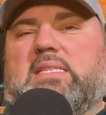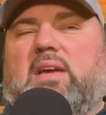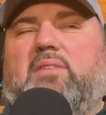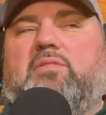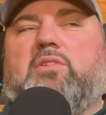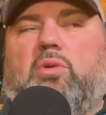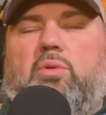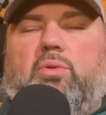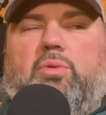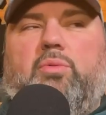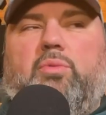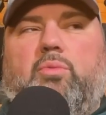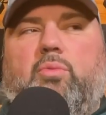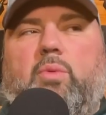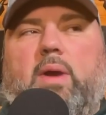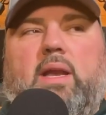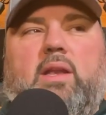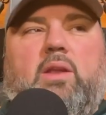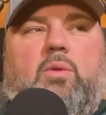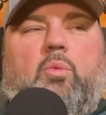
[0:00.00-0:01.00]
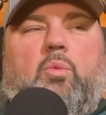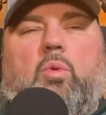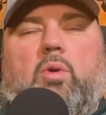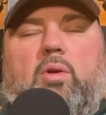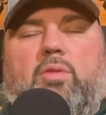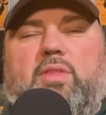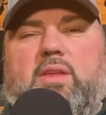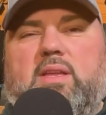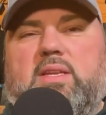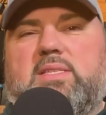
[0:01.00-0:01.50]
I've told Randy
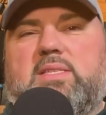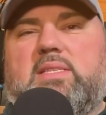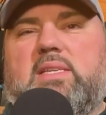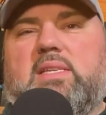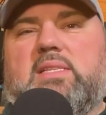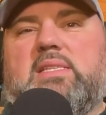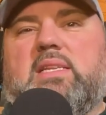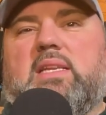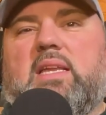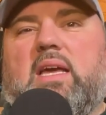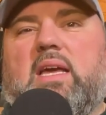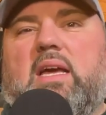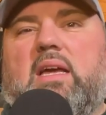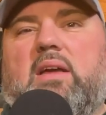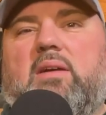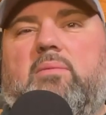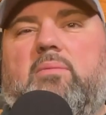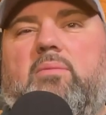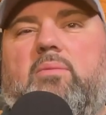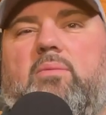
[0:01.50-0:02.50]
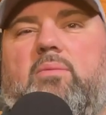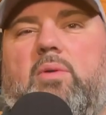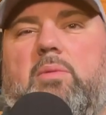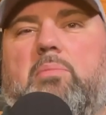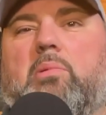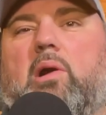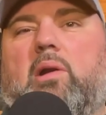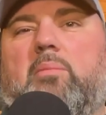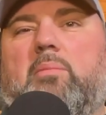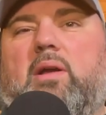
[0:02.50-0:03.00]
Ward this since uh, we
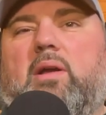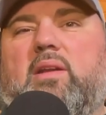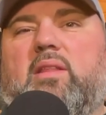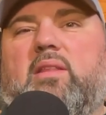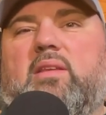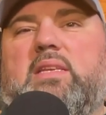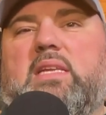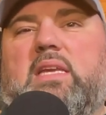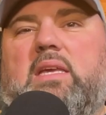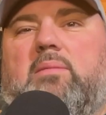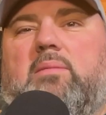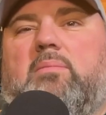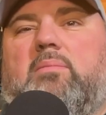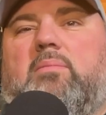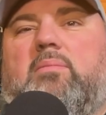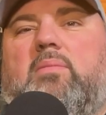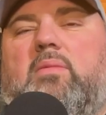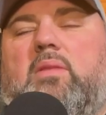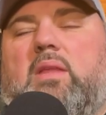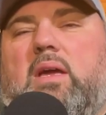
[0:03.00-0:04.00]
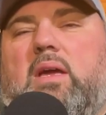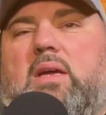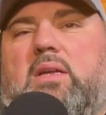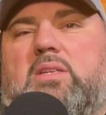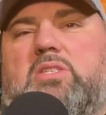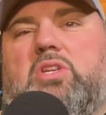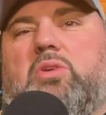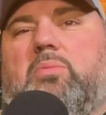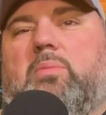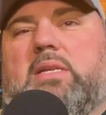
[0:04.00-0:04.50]
brought him onto the team uh,
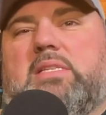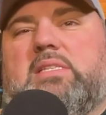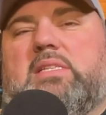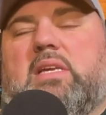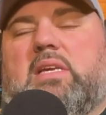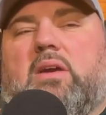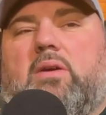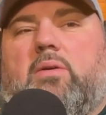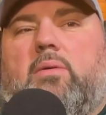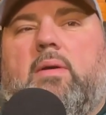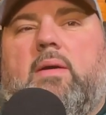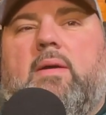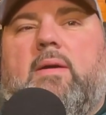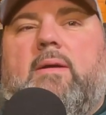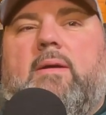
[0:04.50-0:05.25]
two months ago.